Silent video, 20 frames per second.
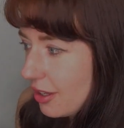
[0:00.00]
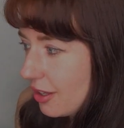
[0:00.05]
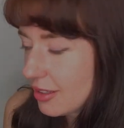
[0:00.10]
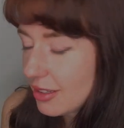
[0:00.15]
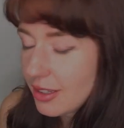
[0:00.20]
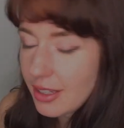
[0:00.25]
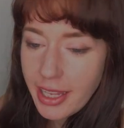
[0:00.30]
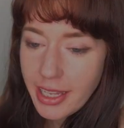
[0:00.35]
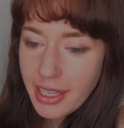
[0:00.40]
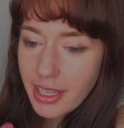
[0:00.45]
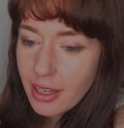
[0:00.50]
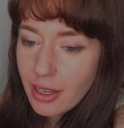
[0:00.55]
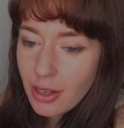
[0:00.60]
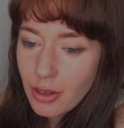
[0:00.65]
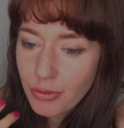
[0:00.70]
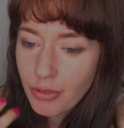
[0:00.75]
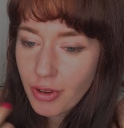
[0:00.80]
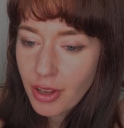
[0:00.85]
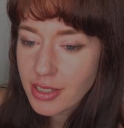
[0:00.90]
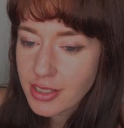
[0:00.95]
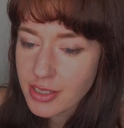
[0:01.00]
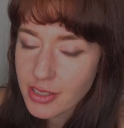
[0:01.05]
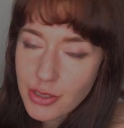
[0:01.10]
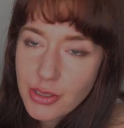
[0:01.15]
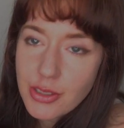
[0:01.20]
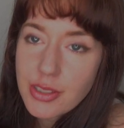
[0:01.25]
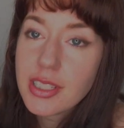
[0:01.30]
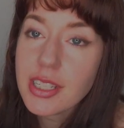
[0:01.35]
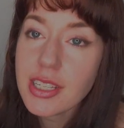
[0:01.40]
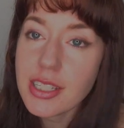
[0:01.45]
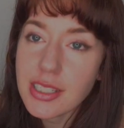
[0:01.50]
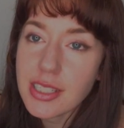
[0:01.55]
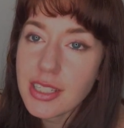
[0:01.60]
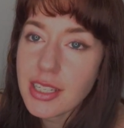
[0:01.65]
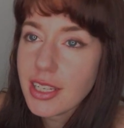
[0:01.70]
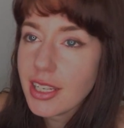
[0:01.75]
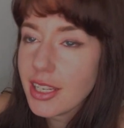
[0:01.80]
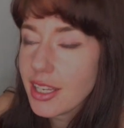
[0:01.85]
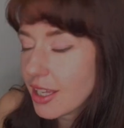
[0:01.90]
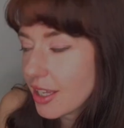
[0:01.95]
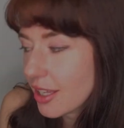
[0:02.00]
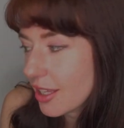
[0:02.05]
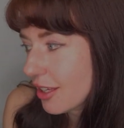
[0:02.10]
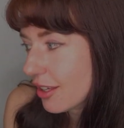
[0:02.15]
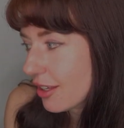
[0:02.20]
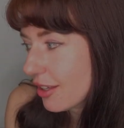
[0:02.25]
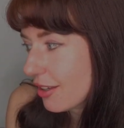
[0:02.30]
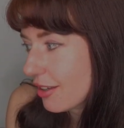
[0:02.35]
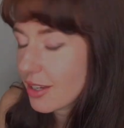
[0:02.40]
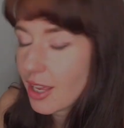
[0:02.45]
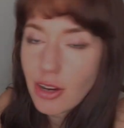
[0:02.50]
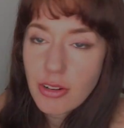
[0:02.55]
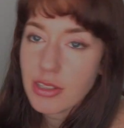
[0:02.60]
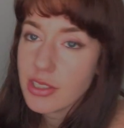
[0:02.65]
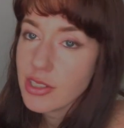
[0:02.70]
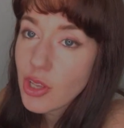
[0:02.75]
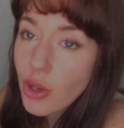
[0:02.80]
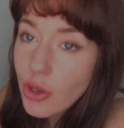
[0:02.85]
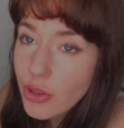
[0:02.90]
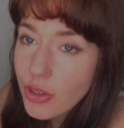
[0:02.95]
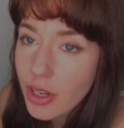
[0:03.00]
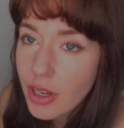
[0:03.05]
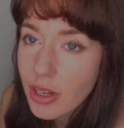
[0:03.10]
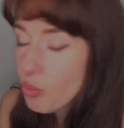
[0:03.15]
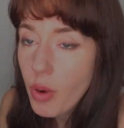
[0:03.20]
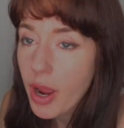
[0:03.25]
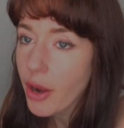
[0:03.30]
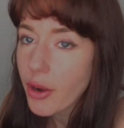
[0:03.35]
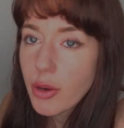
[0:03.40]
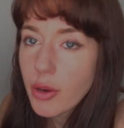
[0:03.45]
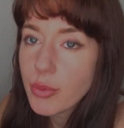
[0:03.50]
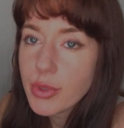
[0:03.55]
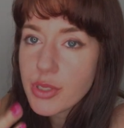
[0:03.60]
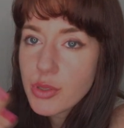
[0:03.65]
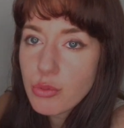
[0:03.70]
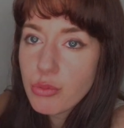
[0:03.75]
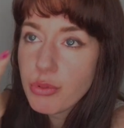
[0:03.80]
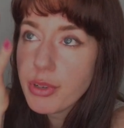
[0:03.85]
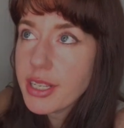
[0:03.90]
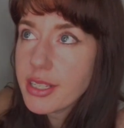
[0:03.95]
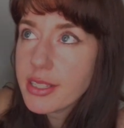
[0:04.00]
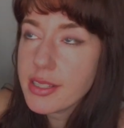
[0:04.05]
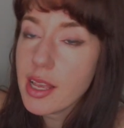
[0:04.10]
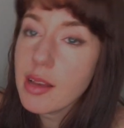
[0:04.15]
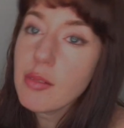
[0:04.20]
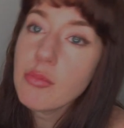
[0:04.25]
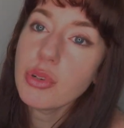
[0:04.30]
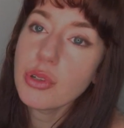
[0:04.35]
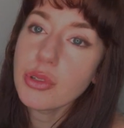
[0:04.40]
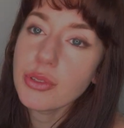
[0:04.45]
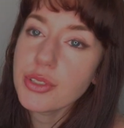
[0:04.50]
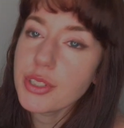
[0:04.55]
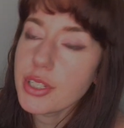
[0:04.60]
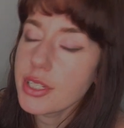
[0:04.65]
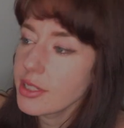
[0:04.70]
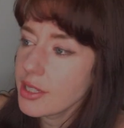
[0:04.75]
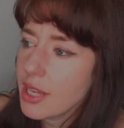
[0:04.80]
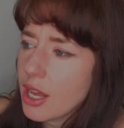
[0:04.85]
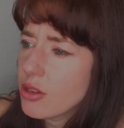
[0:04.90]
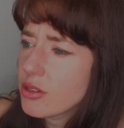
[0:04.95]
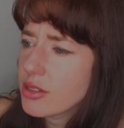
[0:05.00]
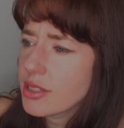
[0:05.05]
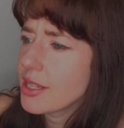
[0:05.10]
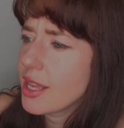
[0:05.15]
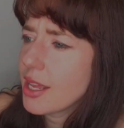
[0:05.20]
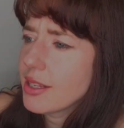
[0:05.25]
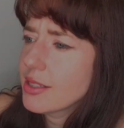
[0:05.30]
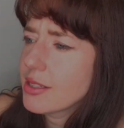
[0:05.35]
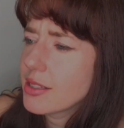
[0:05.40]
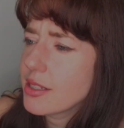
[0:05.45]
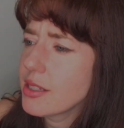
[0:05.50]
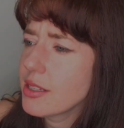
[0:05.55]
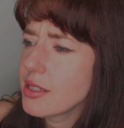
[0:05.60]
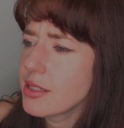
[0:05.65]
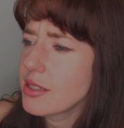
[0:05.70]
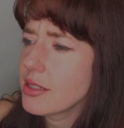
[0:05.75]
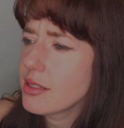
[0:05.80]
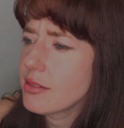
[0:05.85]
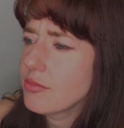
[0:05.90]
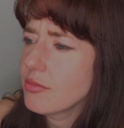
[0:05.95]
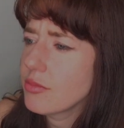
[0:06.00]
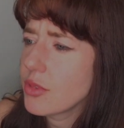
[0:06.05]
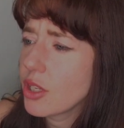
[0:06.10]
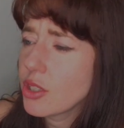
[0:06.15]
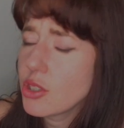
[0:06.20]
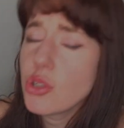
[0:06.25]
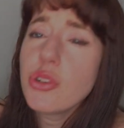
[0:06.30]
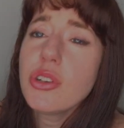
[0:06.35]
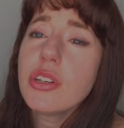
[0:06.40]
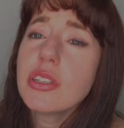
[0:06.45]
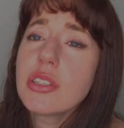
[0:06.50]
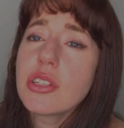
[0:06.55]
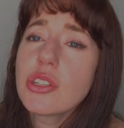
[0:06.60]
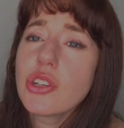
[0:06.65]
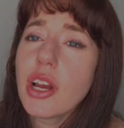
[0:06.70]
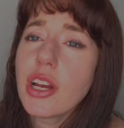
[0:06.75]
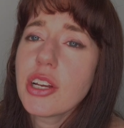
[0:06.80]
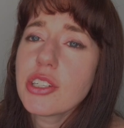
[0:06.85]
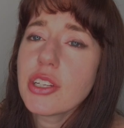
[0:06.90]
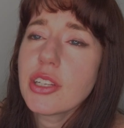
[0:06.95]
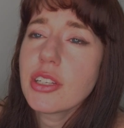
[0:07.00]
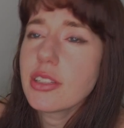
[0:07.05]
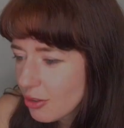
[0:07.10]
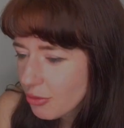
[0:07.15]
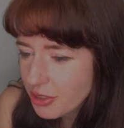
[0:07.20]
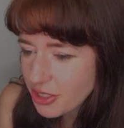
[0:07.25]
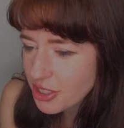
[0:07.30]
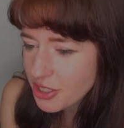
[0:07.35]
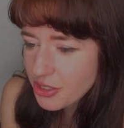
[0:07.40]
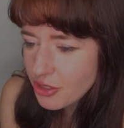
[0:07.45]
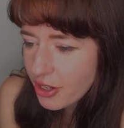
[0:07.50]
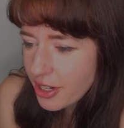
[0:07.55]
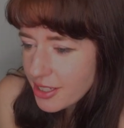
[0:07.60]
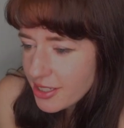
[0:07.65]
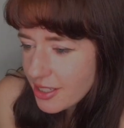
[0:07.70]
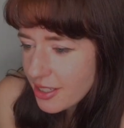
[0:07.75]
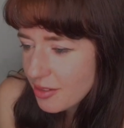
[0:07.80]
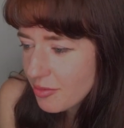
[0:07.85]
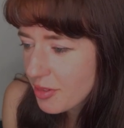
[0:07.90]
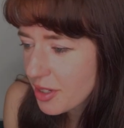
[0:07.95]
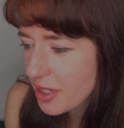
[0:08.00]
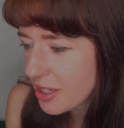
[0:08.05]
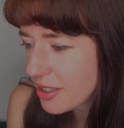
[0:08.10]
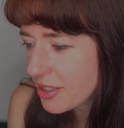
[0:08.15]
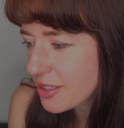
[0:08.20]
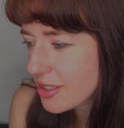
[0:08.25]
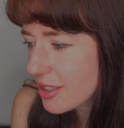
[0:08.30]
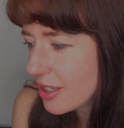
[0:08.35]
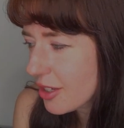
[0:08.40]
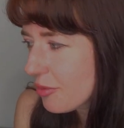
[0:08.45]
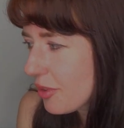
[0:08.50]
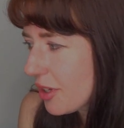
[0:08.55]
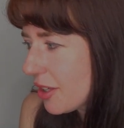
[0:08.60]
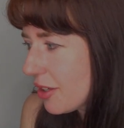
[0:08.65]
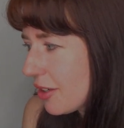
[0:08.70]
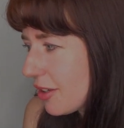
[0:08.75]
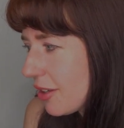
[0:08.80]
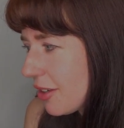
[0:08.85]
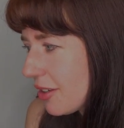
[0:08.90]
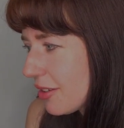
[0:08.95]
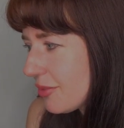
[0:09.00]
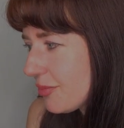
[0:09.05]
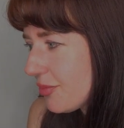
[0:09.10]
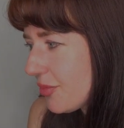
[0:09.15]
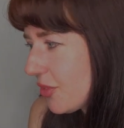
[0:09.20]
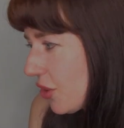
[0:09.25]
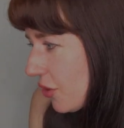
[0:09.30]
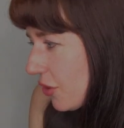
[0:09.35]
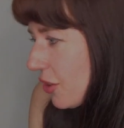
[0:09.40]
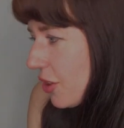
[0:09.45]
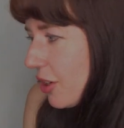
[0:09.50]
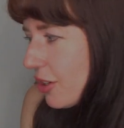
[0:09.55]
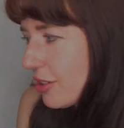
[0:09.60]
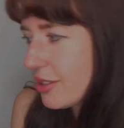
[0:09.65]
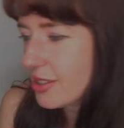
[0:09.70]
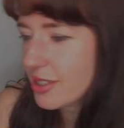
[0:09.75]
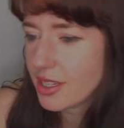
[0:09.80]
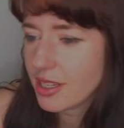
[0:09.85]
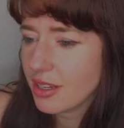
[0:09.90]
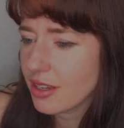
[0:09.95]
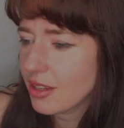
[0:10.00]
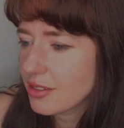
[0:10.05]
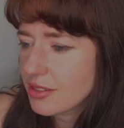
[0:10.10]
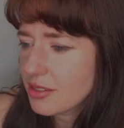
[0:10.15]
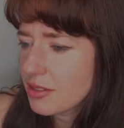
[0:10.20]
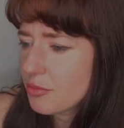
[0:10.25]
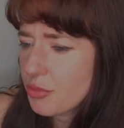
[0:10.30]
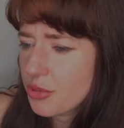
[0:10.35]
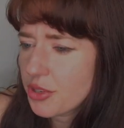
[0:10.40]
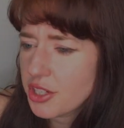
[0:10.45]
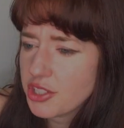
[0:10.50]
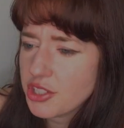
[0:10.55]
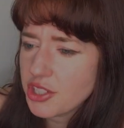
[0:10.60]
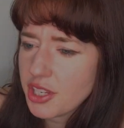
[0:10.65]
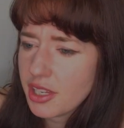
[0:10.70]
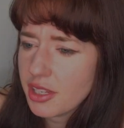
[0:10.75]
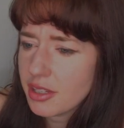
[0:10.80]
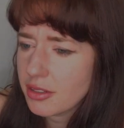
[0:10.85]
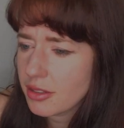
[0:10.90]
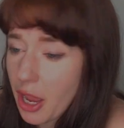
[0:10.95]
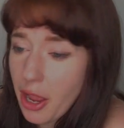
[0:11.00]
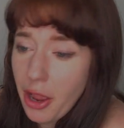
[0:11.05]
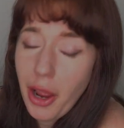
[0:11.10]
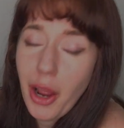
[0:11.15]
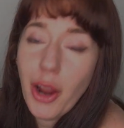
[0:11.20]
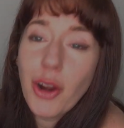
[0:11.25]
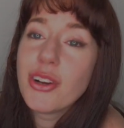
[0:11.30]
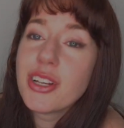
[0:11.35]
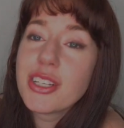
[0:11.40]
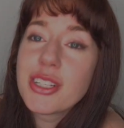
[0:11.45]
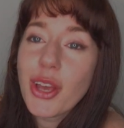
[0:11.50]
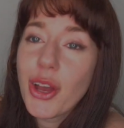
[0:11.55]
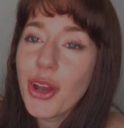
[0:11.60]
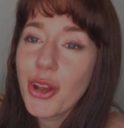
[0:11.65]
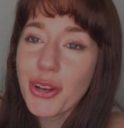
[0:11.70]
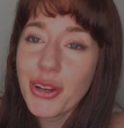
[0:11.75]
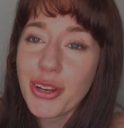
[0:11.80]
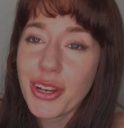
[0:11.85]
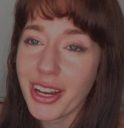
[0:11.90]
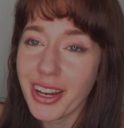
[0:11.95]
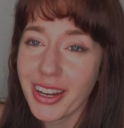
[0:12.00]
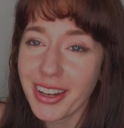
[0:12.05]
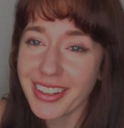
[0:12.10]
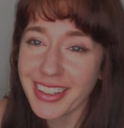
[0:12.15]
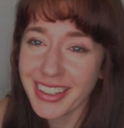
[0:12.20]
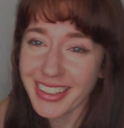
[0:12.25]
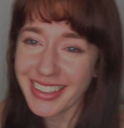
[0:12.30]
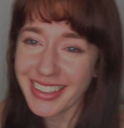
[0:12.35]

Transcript: Lake Havasu City in Arizona, where it was reassembled and now stands as a tourist attraction, which is crazy because, I mean, you can go see London Bridge in Arizona.